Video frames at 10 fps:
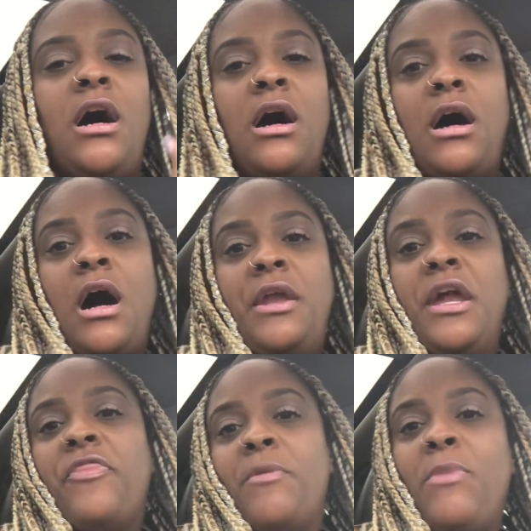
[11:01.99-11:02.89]

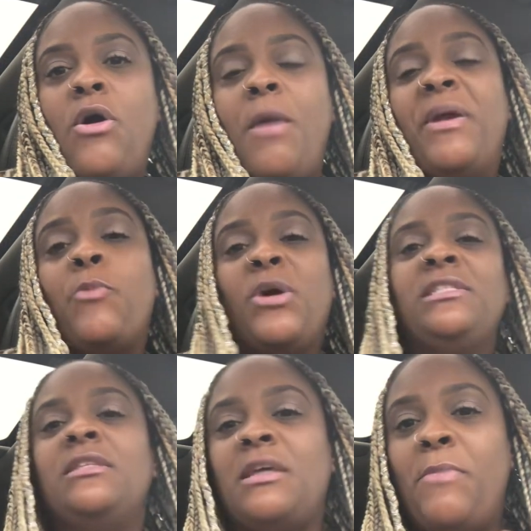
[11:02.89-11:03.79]
another mall, but it
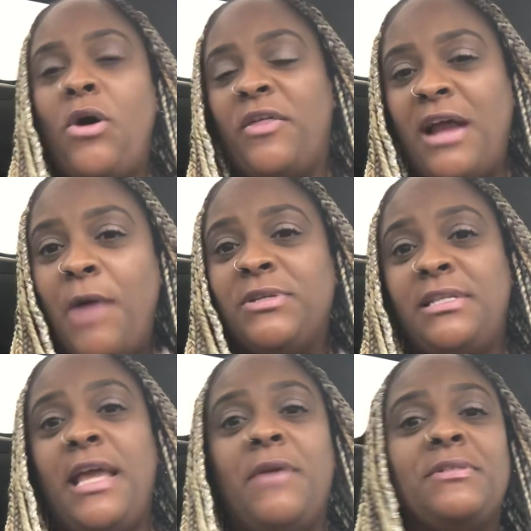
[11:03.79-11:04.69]
wasn't the mall that I
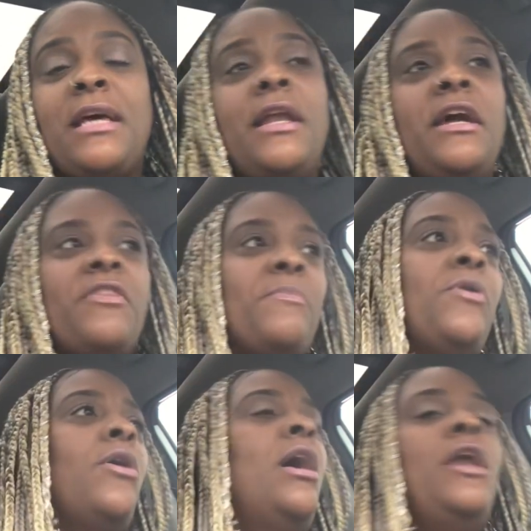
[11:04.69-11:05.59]
was at. It was at another
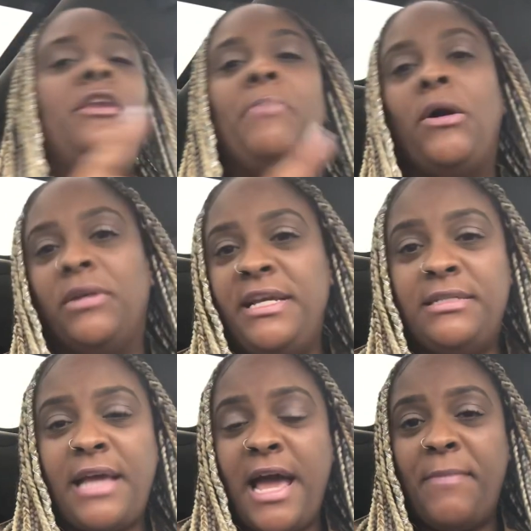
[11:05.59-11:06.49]
mall. The
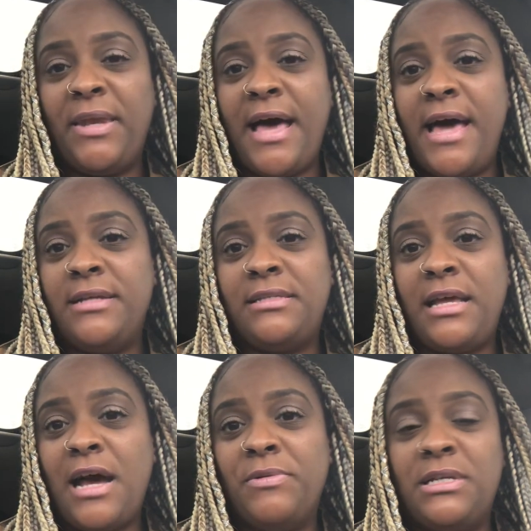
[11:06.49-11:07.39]
police came and lied and
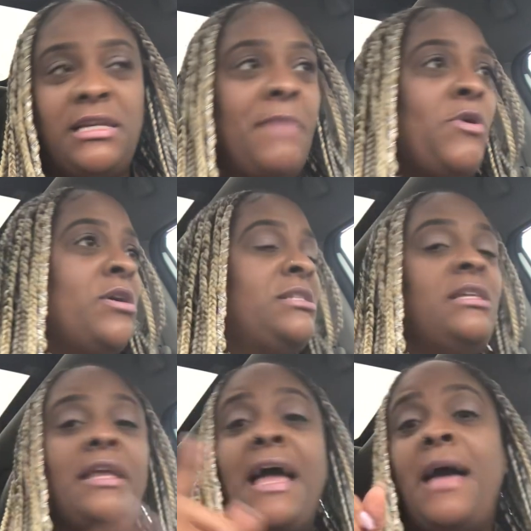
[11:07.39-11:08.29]
said I was at their mall
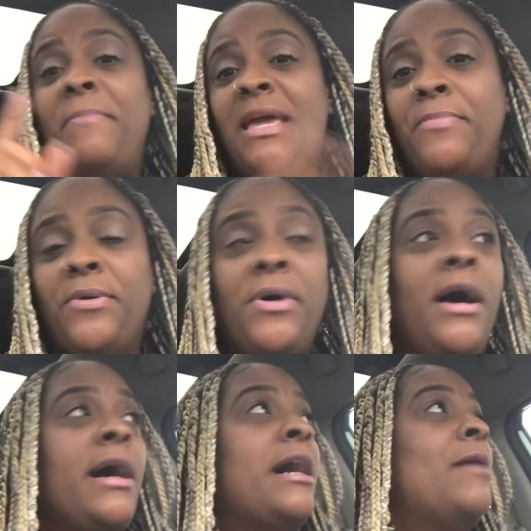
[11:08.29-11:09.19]
stealing. Had people
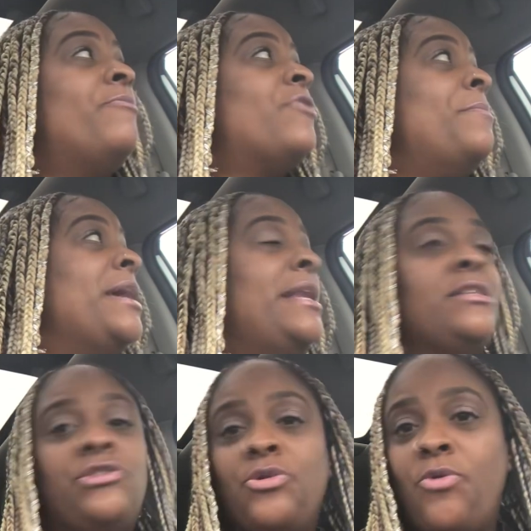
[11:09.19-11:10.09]
come from in
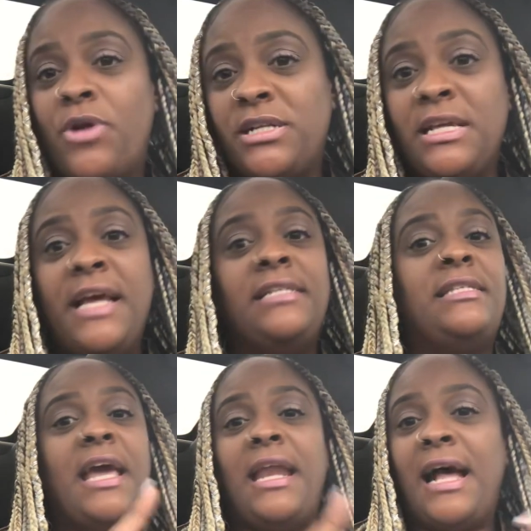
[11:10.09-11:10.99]
the stores,
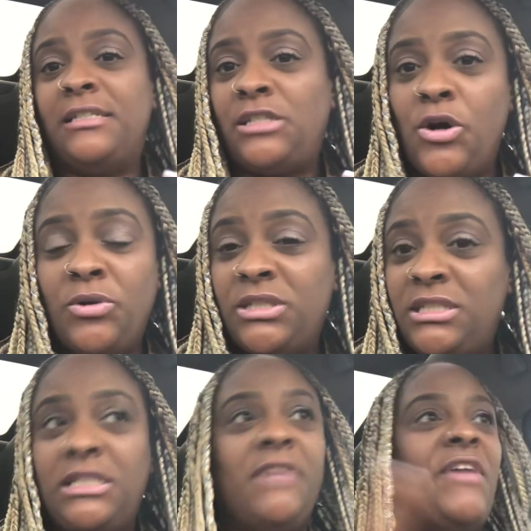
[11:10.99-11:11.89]
said that I stole
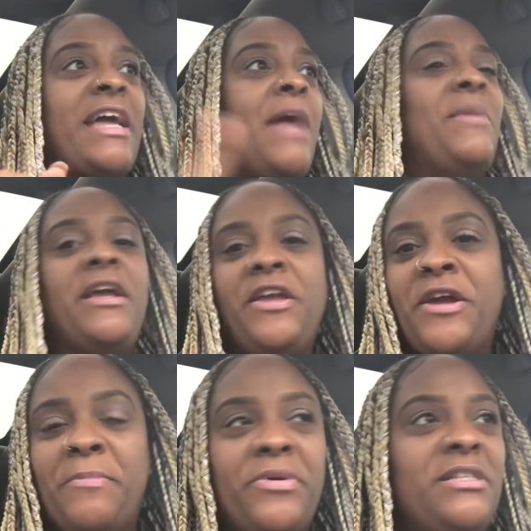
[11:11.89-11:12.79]
this stuff. They gave me a
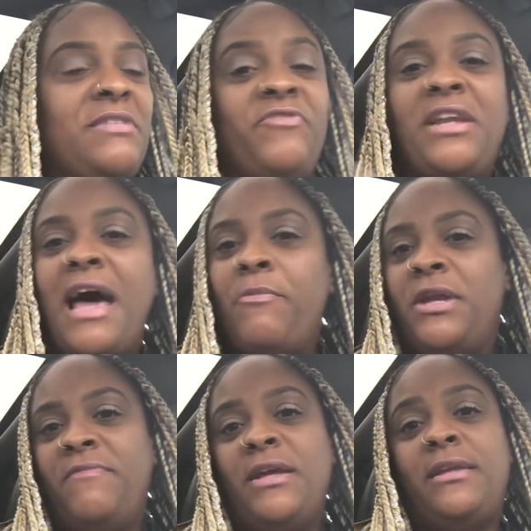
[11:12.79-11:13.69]
year in prison for that. I
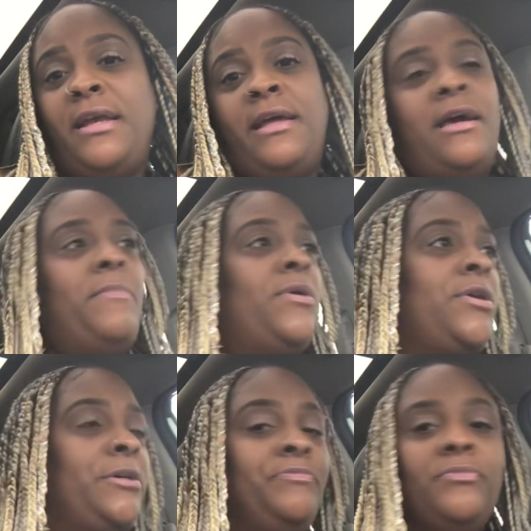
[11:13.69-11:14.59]
wasn't even at their damn
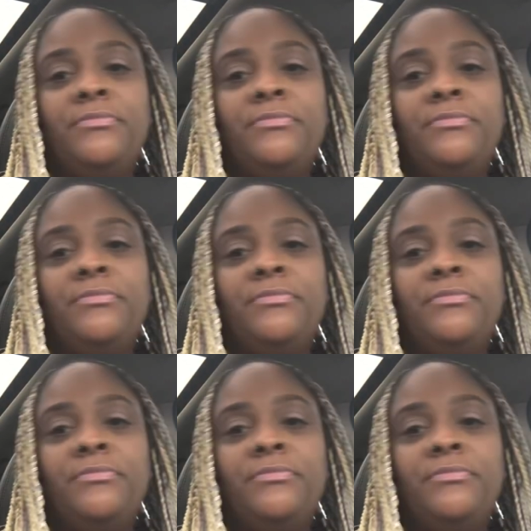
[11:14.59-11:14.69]
mall.